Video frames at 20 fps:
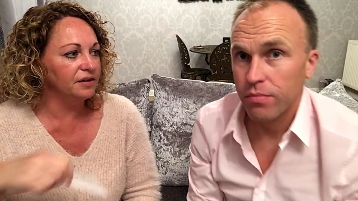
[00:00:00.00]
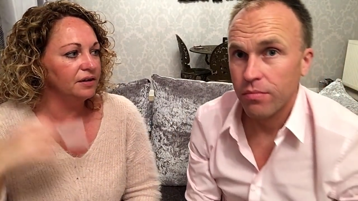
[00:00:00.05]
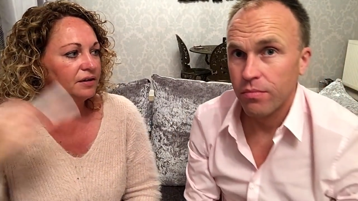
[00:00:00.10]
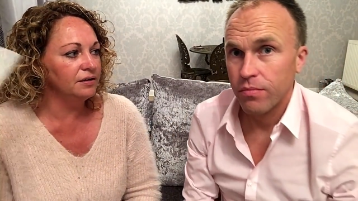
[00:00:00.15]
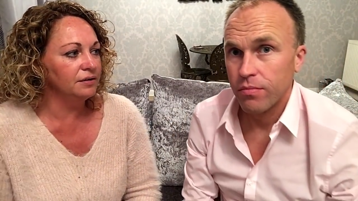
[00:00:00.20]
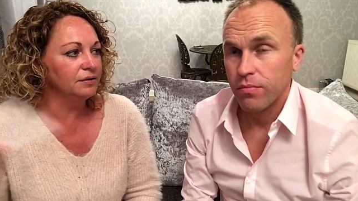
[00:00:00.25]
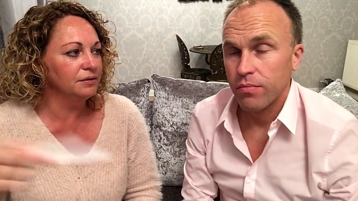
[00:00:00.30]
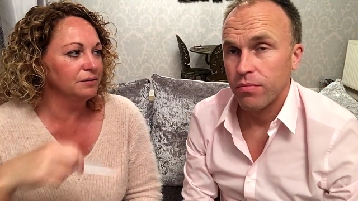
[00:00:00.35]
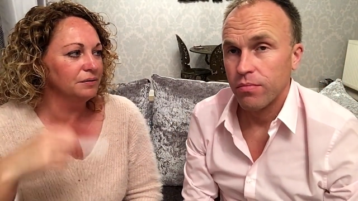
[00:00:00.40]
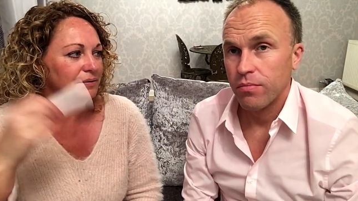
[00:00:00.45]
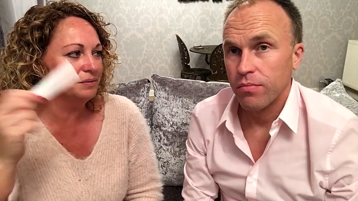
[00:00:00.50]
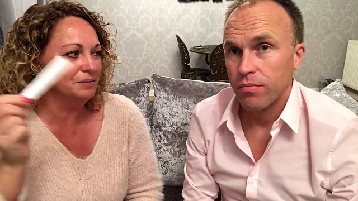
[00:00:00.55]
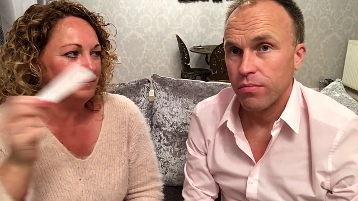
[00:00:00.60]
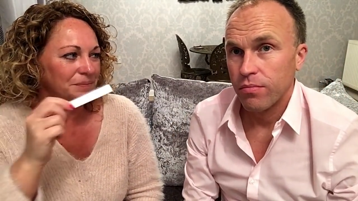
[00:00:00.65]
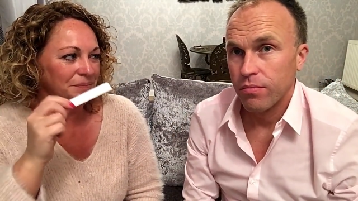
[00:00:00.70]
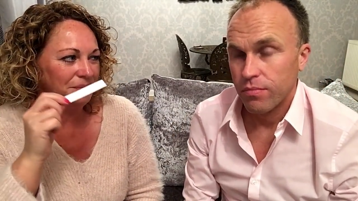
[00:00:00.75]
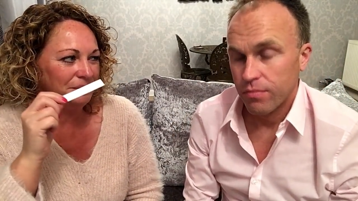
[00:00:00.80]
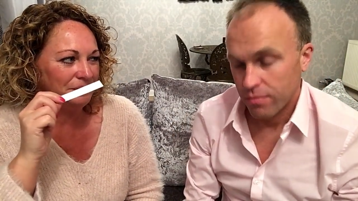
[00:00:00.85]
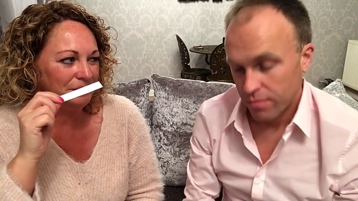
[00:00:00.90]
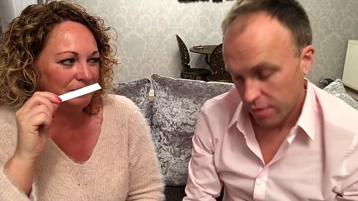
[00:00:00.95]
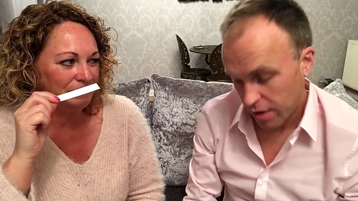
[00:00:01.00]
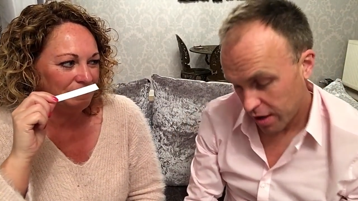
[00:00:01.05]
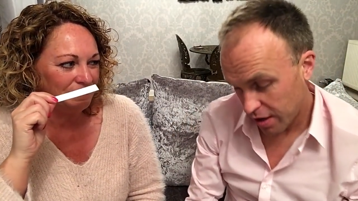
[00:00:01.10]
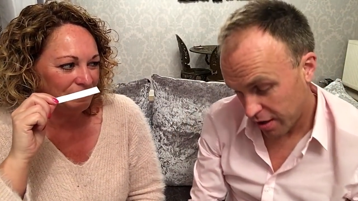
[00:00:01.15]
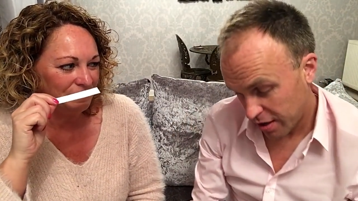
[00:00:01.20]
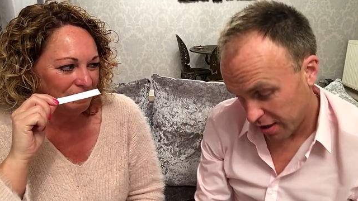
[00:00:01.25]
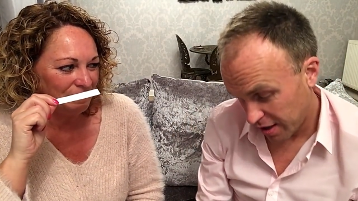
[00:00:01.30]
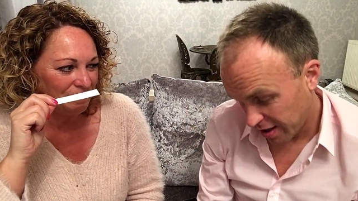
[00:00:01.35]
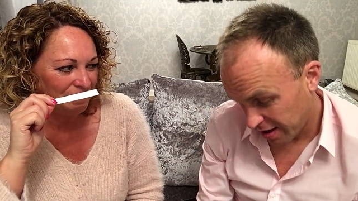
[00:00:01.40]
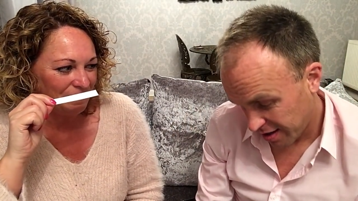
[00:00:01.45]
Speaker 1: in.
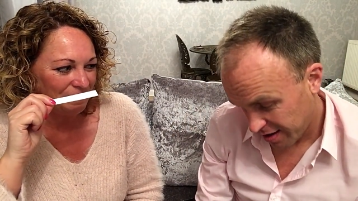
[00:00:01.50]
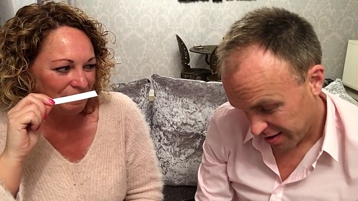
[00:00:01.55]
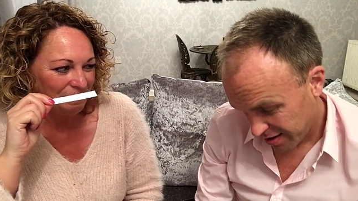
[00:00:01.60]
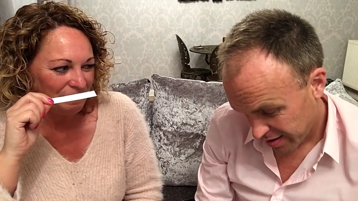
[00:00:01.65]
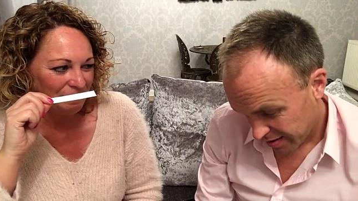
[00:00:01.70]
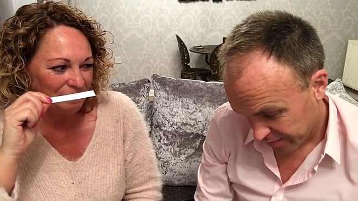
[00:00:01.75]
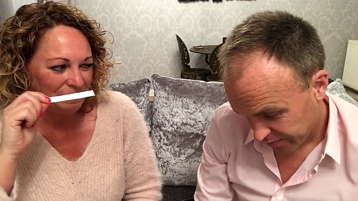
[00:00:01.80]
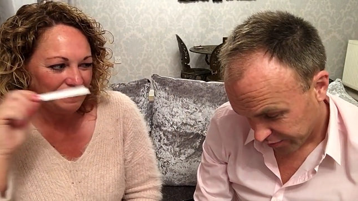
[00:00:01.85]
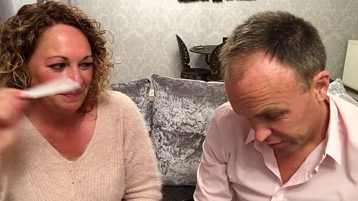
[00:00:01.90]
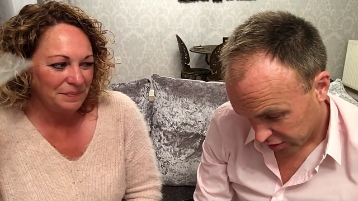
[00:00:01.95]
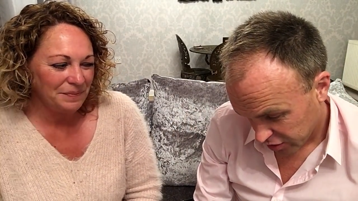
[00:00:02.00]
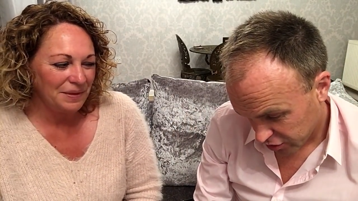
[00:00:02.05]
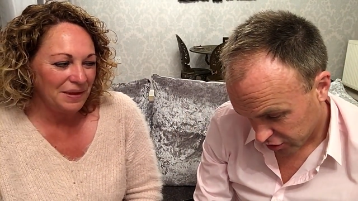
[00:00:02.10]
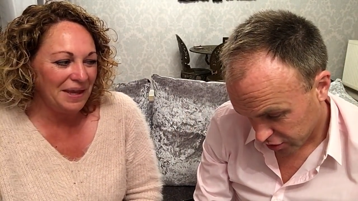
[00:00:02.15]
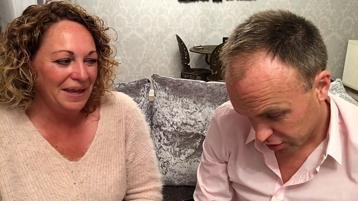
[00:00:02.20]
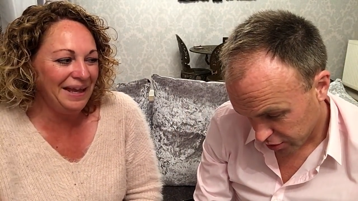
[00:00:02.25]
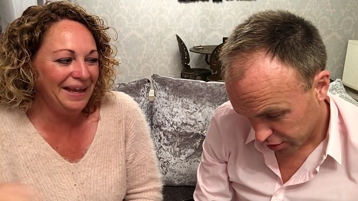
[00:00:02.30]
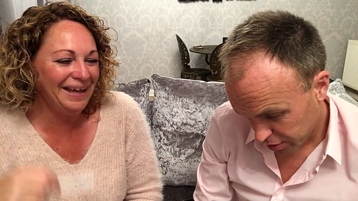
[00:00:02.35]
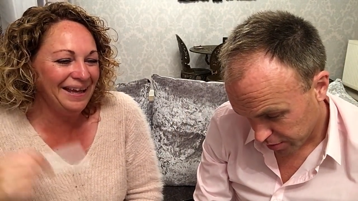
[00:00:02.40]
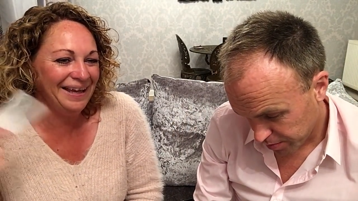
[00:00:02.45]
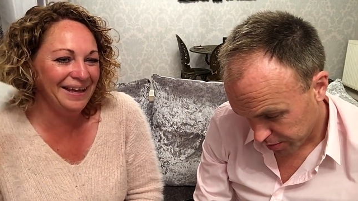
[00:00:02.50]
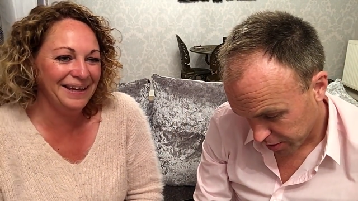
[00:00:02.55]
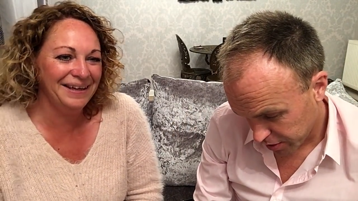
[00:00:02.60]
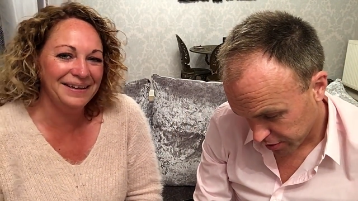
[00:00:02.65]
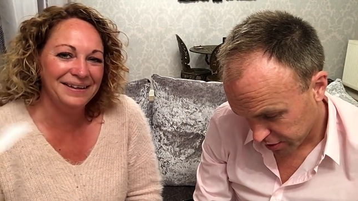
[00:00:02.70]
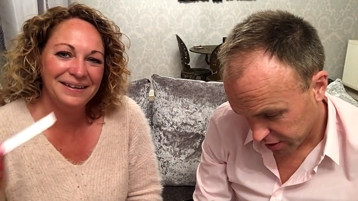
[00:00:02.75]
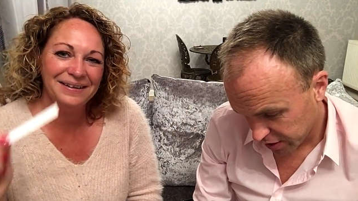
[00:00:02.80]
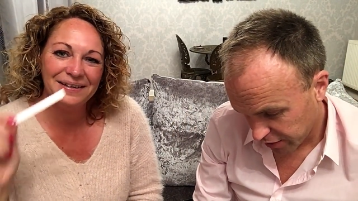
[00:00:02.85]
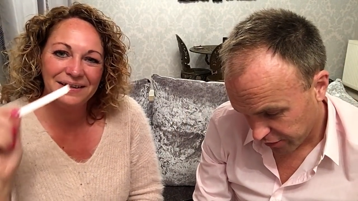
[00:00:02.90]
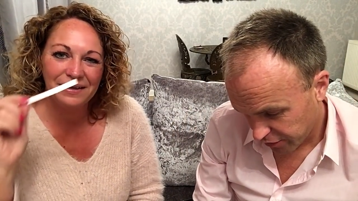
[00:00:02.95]
yeah. Truth,
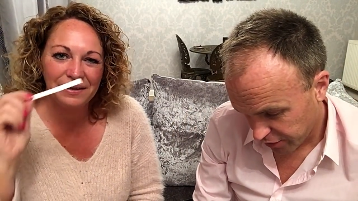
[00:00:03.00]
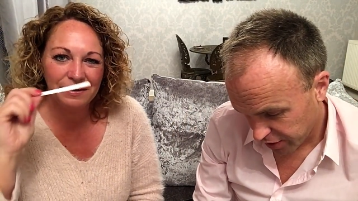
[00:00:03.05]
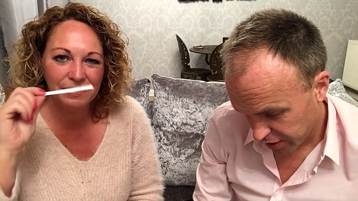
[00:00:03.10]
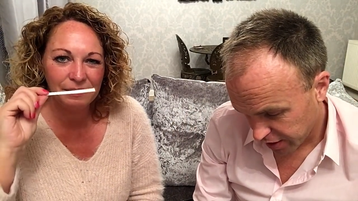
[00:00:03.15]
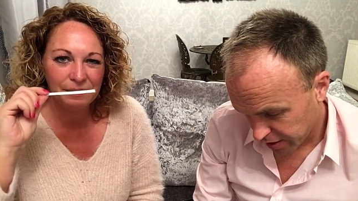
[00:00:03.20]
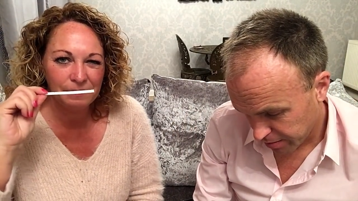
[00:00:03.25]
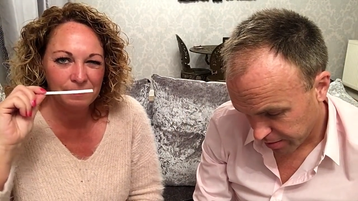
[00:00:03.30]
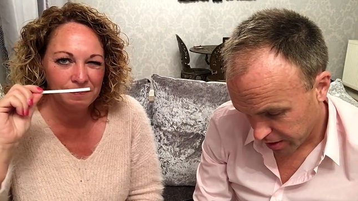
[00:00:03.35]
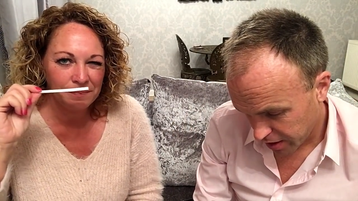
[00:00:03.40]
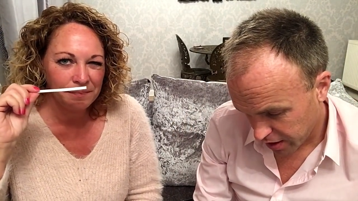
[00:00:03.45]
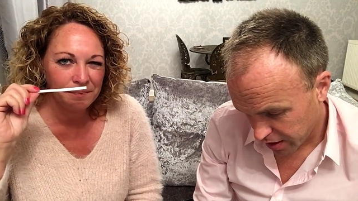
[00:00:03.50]
Beauty, Freedom,